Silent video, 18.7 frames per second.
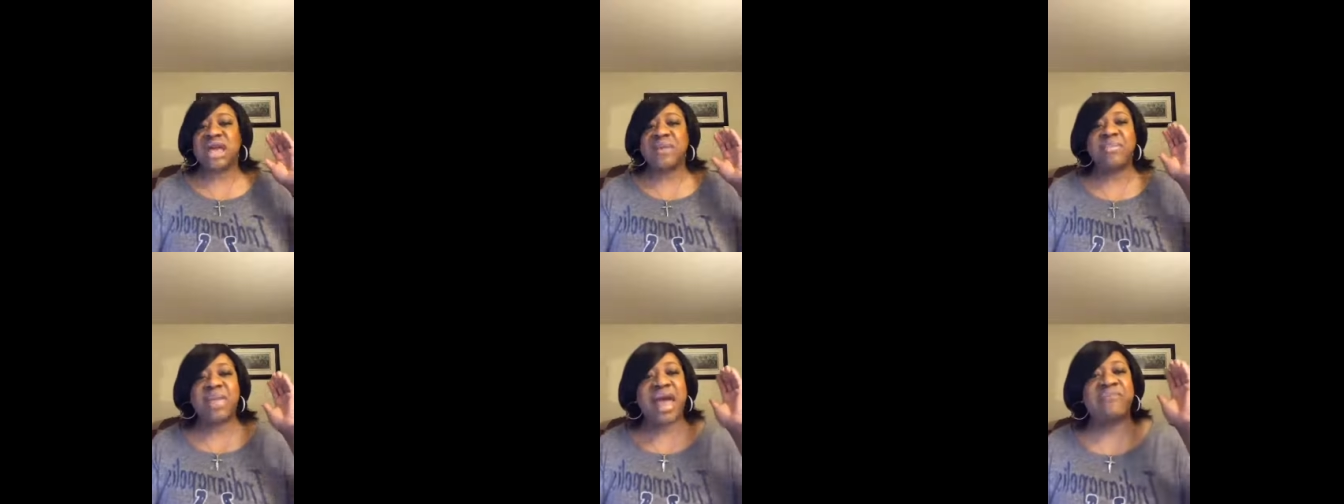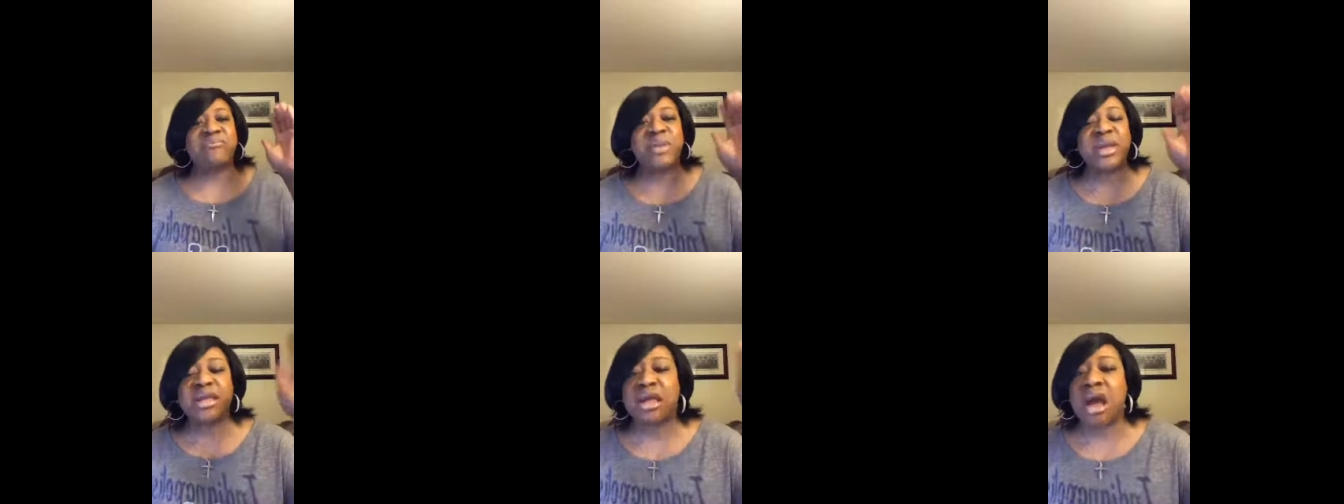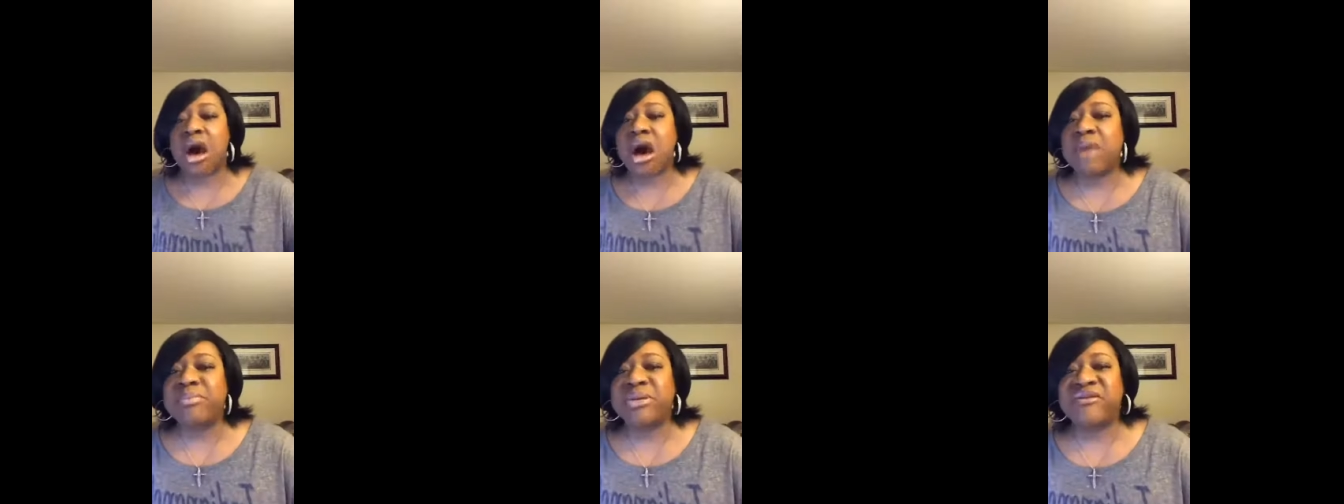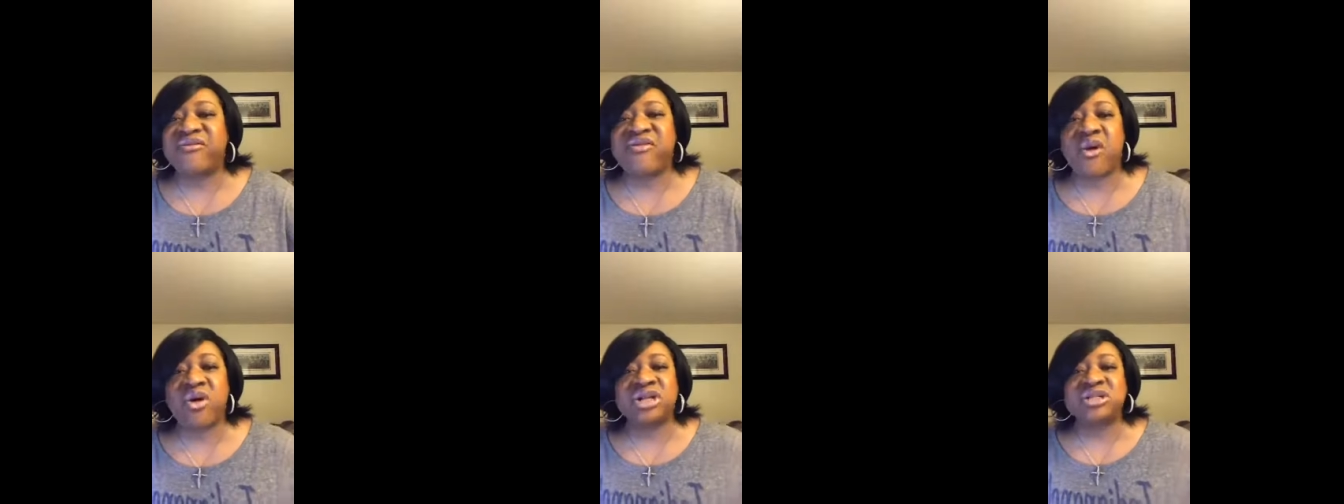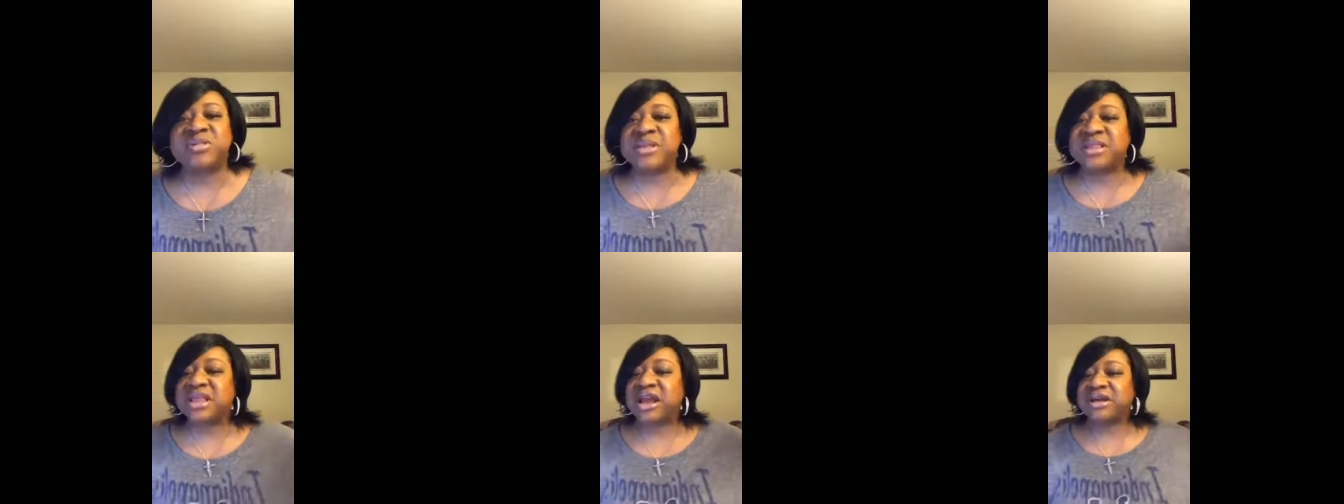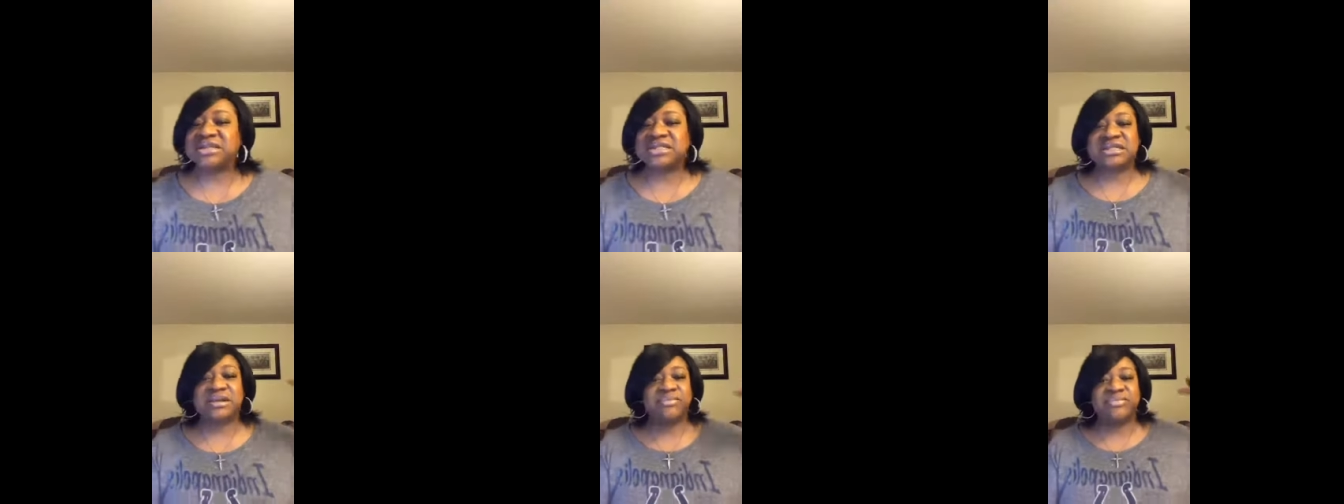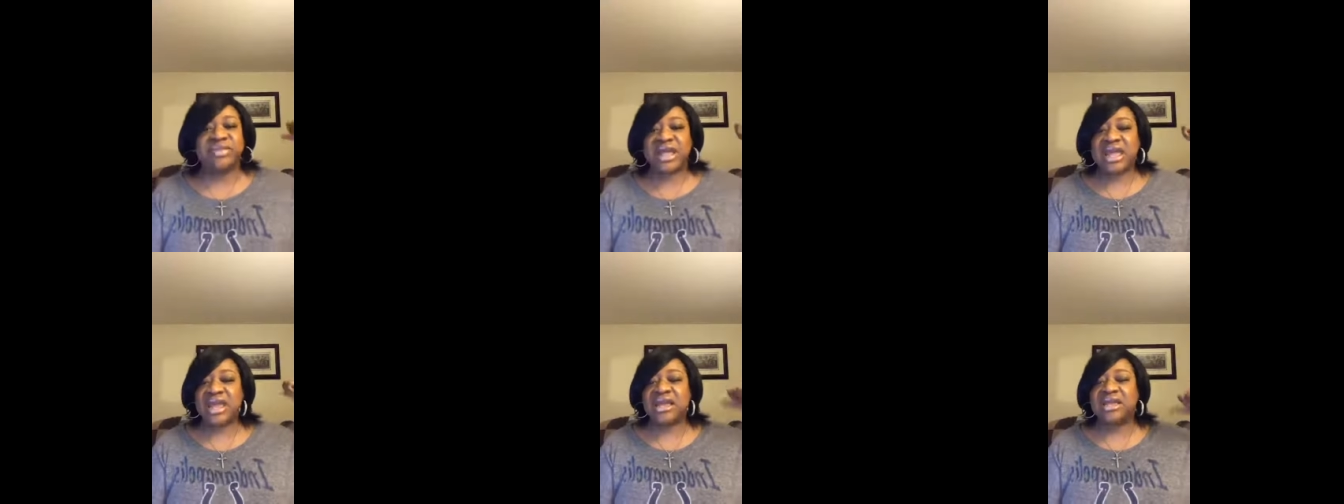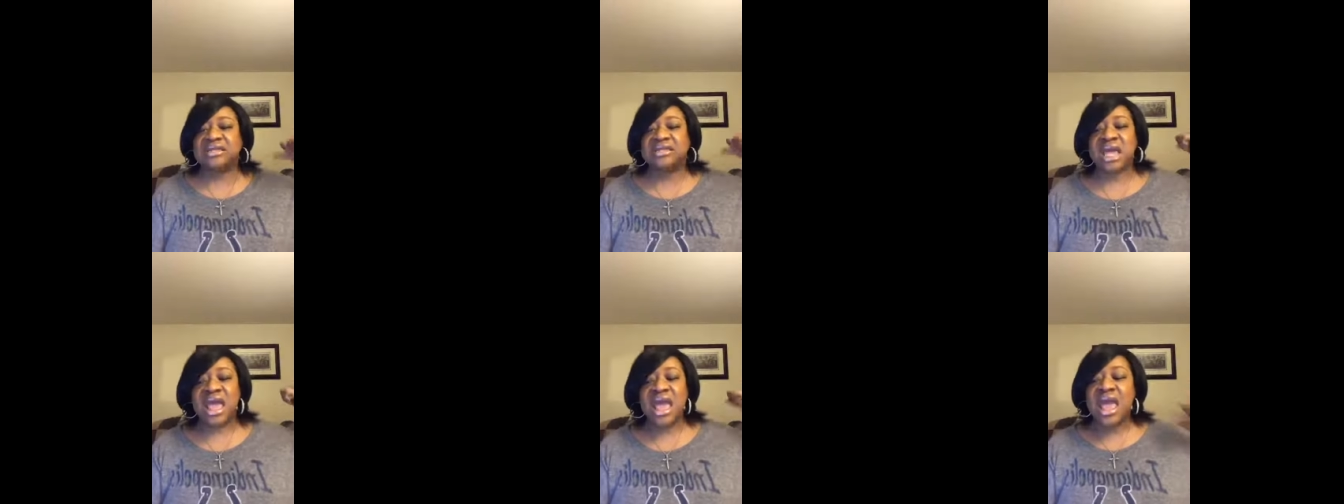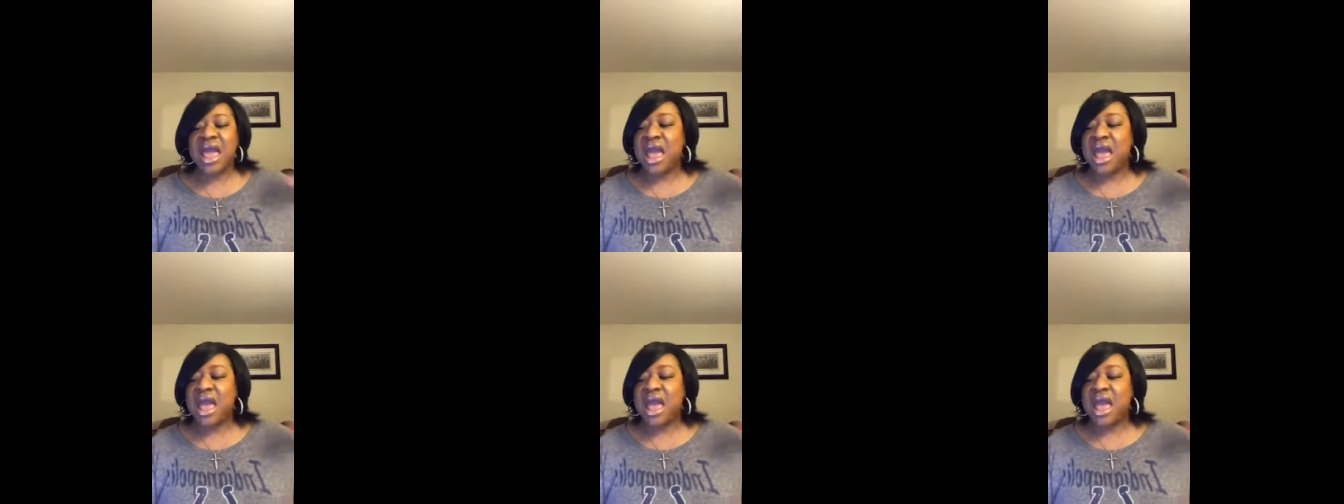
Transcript: that have been gone before us, but there are some things